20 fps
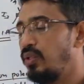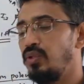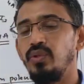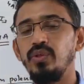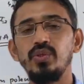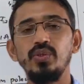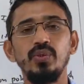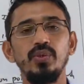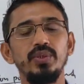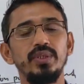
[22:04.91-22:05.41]

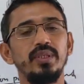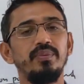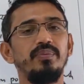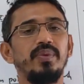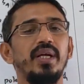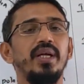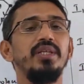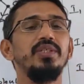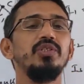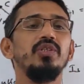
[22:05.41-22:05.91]
You choose a
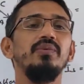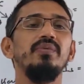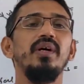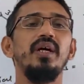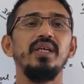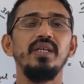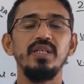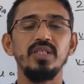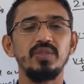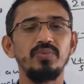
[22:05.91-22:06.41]
branch of
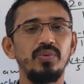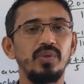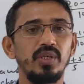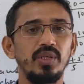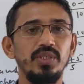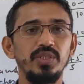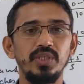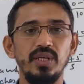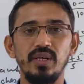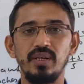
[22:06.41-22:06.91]
highest
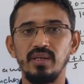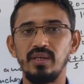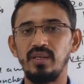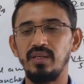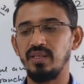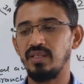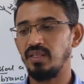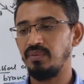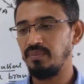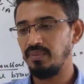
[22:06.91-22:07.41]
potential
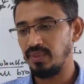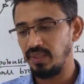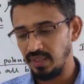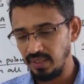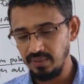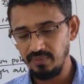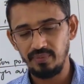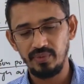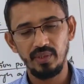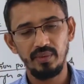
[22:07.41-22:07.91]
current, come
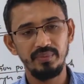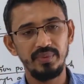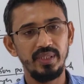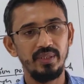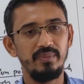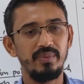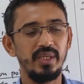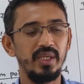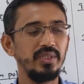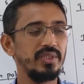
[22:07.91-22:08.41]
in from
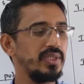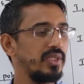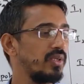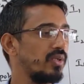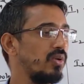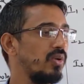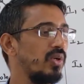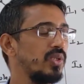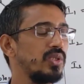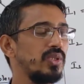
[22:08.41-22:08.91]
that branch
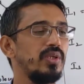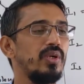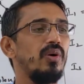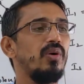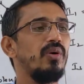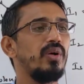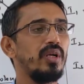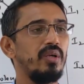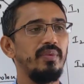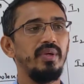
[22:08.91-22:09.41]
and goes in
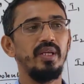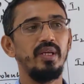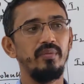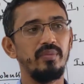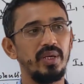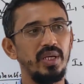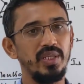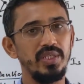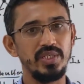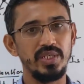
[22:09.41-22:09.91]
all
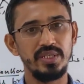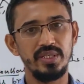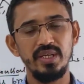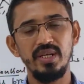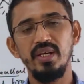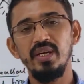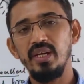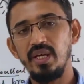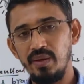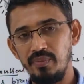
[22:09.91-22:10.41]
remaining branches.
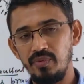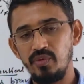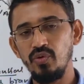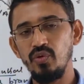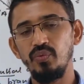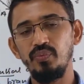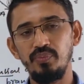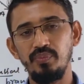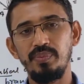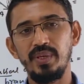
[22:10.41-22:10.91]
If
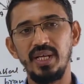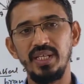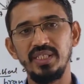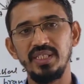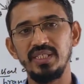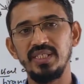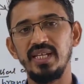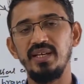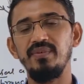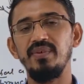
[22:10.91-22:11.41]
two
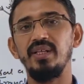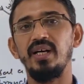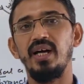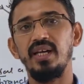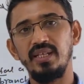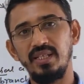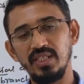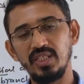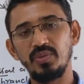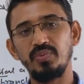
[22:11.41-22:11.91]
branches have
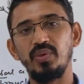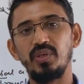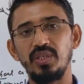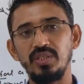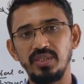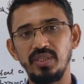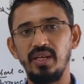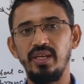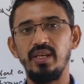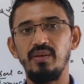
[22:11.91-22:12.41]
highest
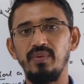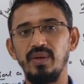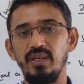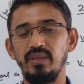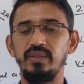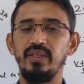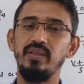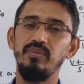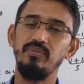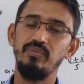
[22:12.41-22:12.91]
potential equal,
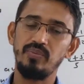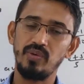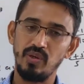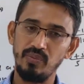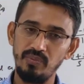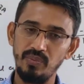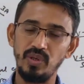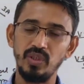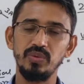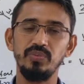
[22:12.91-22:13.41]
then
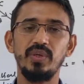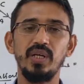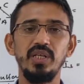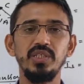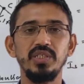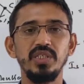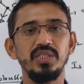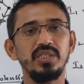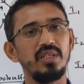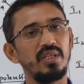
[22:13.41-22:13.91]
from both
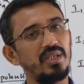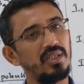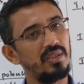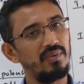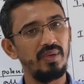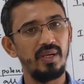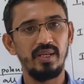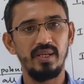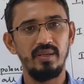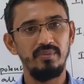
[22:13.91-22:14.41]
branches current
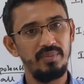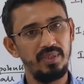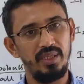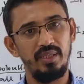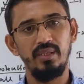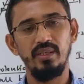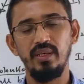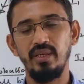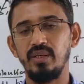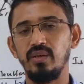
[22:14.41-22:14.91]
will come
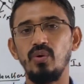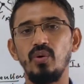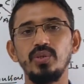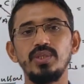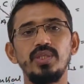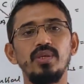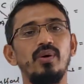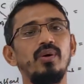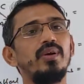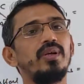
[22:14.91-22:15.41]
in and
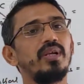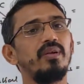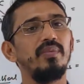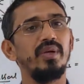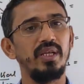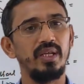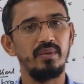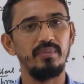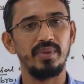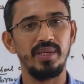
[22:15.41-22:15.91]
goes in all
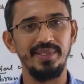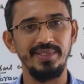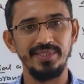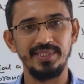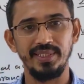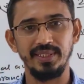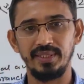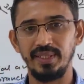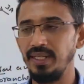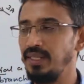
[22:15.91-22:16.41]
remaining
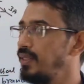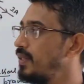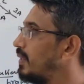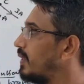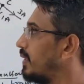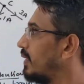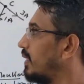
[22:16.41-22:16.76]
branches, right?